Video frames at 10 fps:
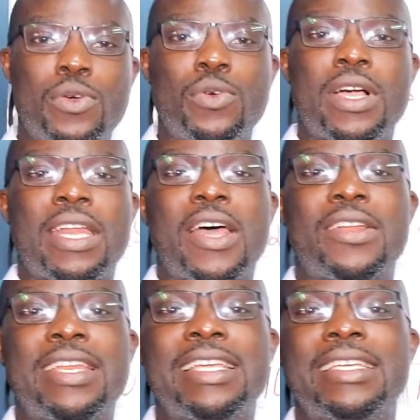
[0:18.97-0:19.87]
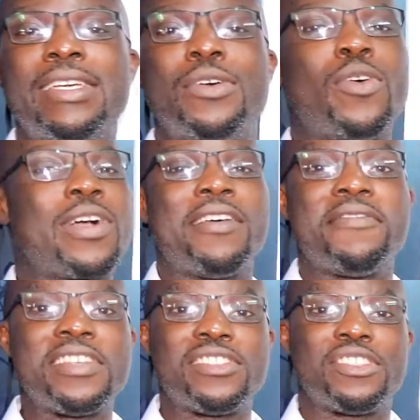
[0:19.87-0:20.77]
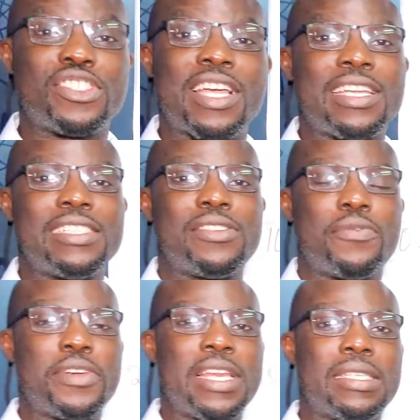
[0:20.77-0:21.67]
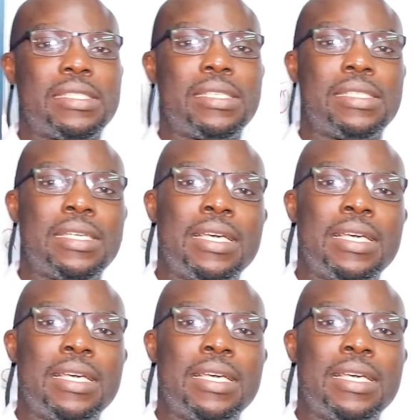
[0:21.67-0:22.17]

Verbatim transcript: who can outlay or can face the challenge of real estate.